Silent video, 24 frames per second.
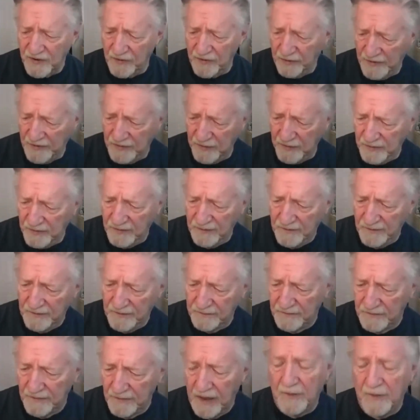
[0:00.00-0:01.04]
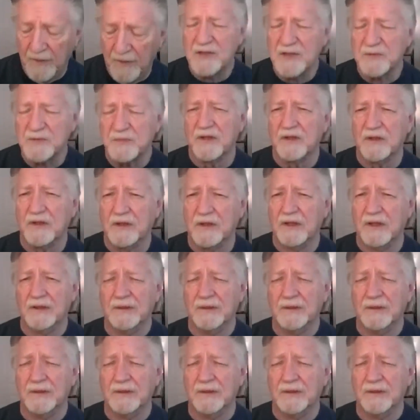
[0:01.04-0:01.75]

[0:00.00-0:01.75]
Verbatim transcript: But you asked me the, um,